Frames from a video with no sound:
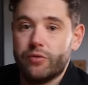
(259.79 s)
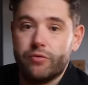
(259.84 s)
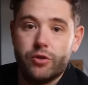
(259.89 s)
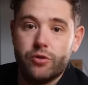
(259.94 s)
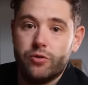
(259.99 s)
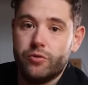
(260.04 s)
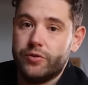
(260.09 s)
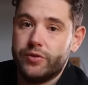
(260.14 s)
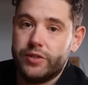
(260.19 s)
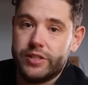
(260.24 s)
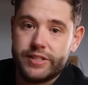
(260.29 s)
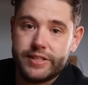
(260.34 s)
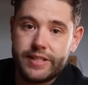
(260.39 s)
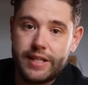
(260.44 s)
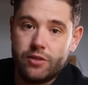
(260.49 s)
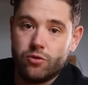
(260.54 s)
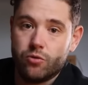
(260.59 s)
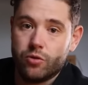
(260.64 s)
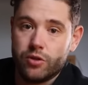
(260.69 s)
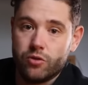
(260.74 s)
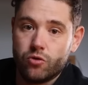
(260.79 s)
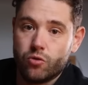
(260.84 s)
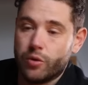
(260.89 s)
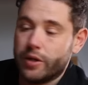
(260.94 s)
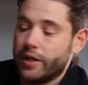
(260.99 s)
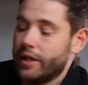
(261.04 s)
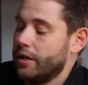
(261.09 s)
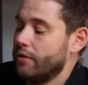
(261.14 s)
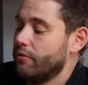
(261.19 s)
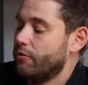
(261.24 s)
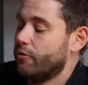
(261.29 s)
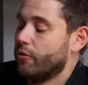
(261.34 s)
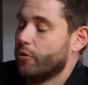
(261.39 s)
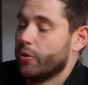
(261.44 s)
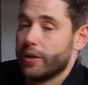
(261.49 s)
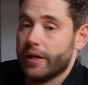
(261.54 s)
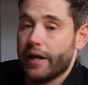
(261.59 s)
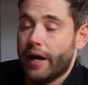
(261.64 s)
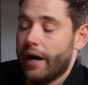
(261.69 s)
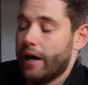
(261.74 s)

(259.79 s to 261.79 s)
if you just say doing 20 and 40